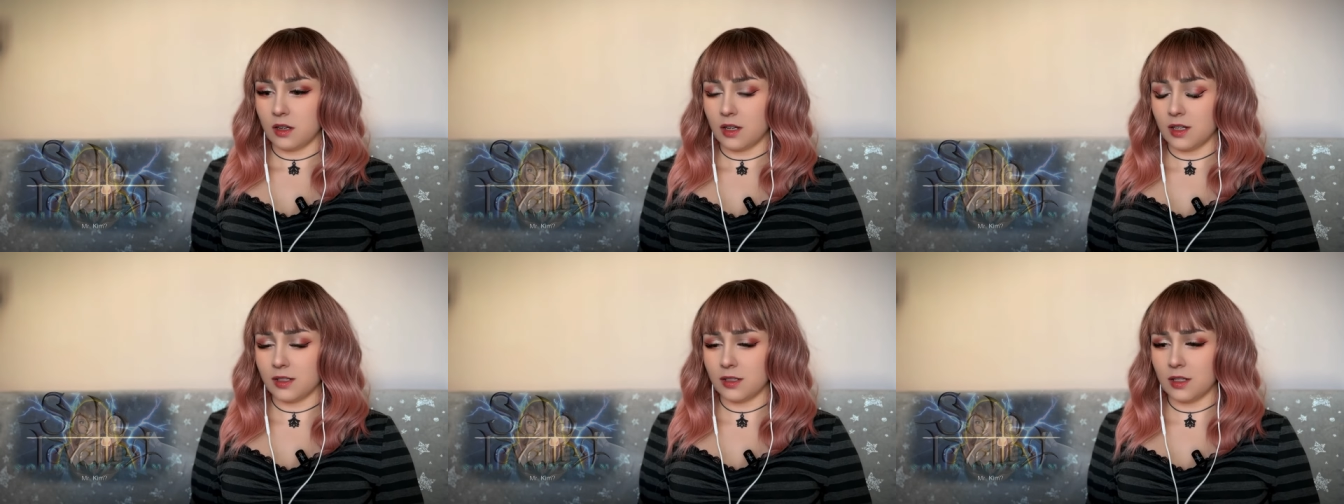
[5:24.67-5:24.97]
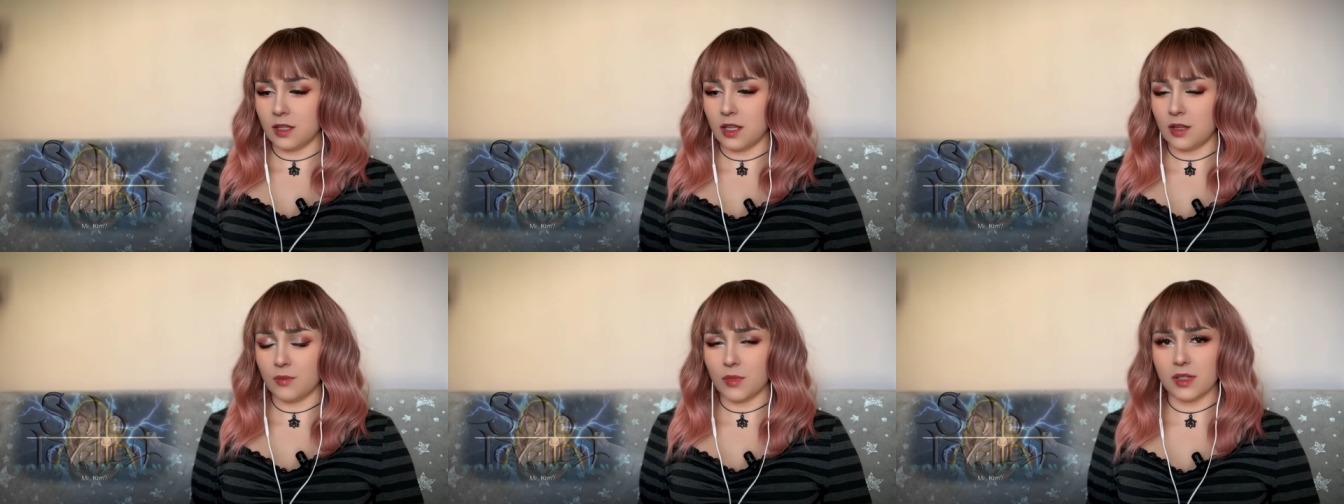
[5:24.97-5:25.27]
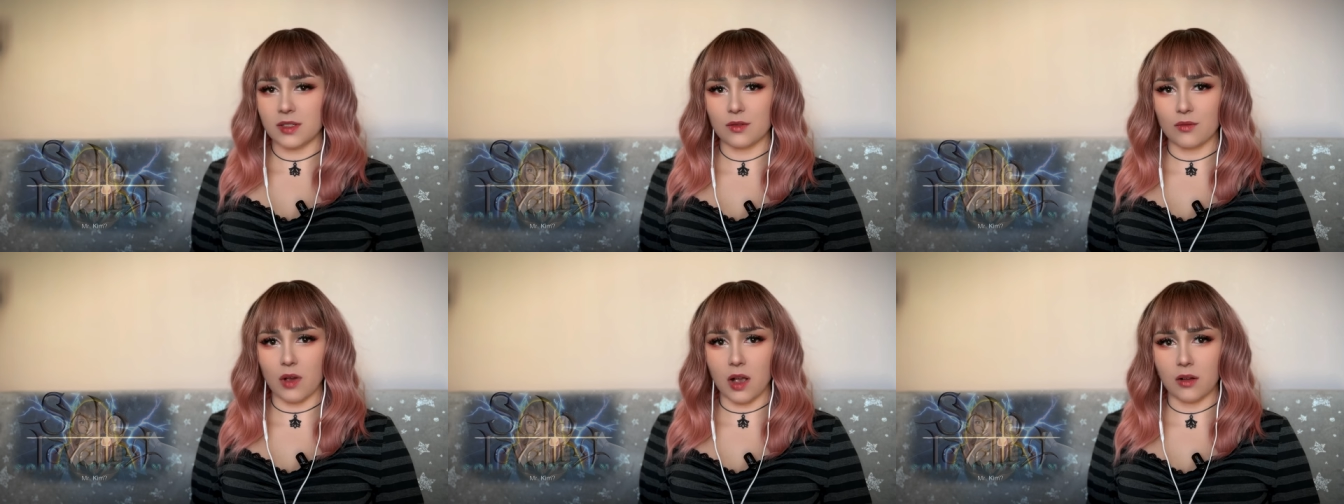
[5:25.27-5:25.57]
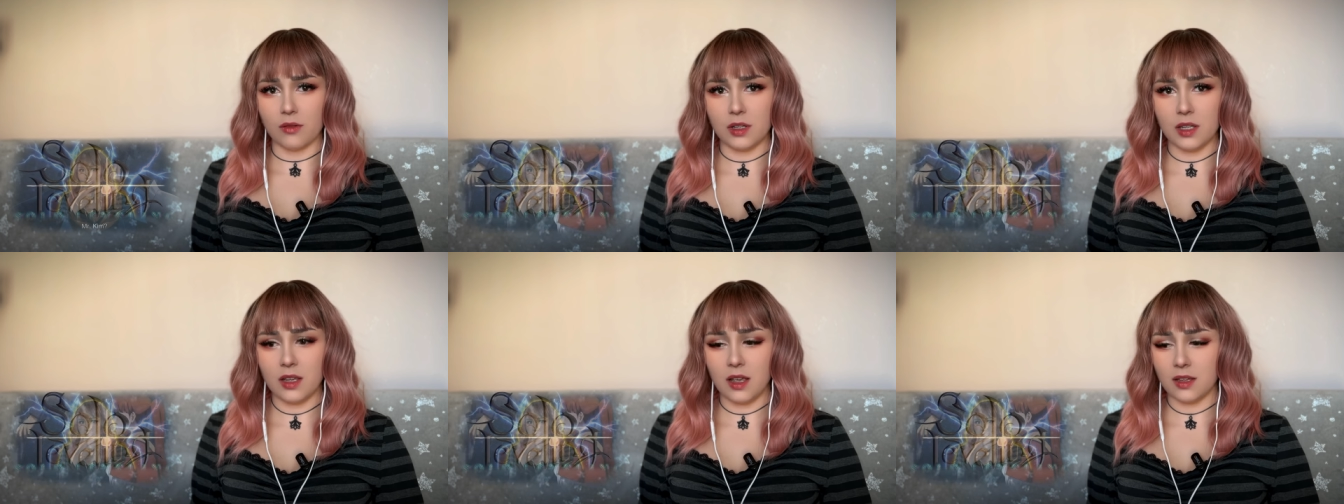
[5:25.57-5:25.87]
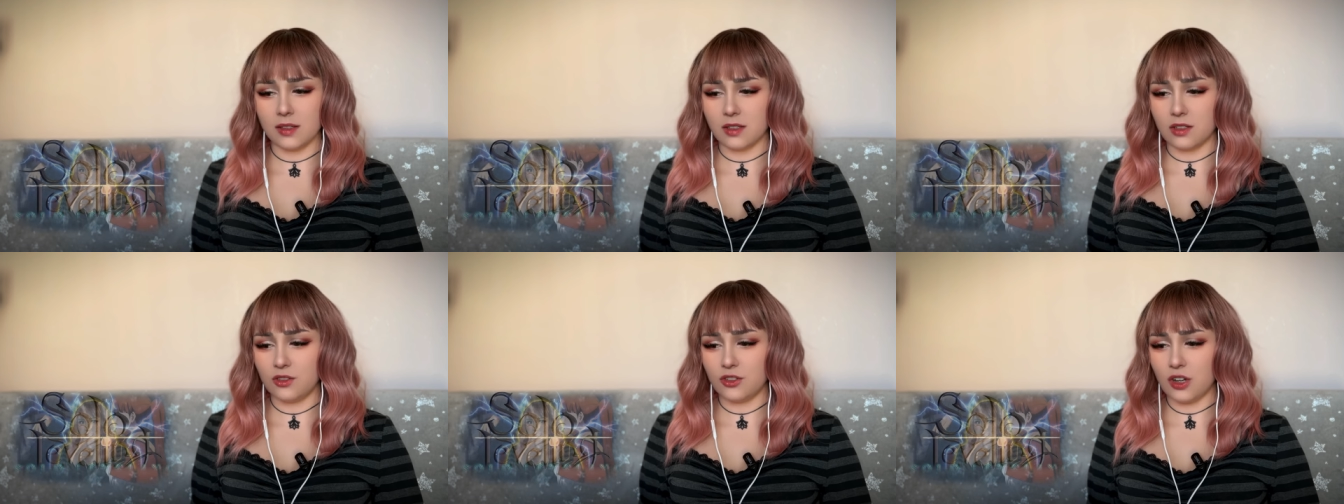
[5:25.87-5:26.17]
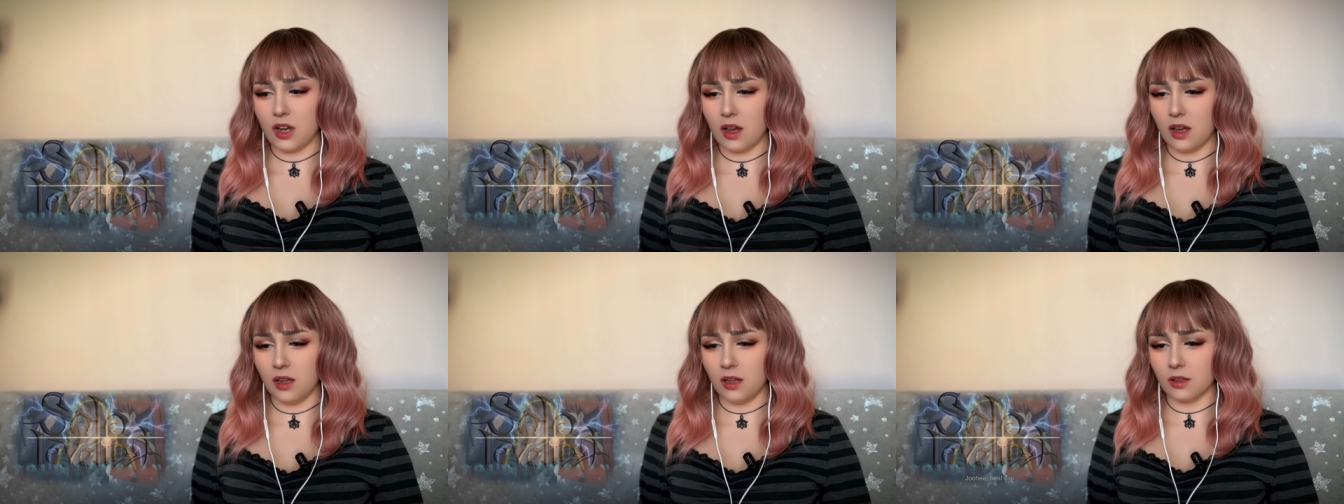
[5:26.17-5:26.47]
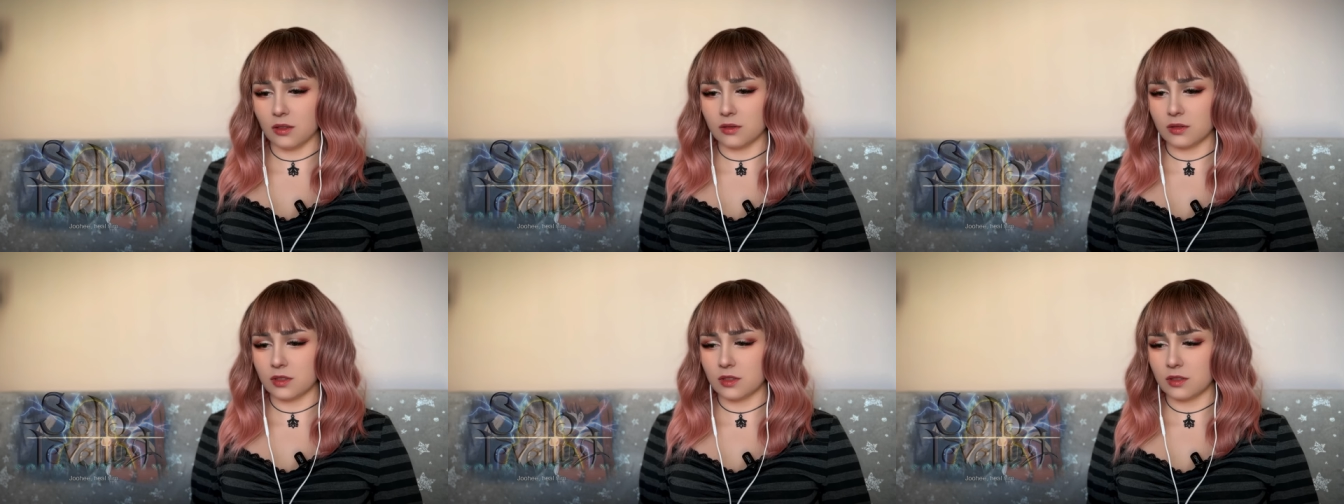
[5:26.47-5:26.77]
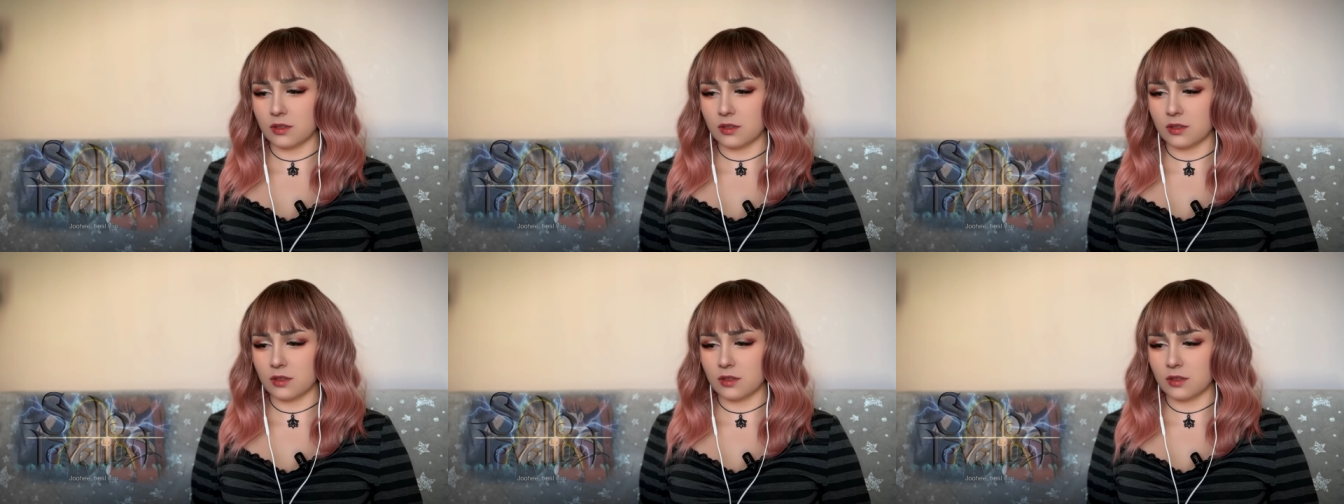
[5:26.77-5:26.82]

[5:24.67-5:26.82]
And him as well. He has a child.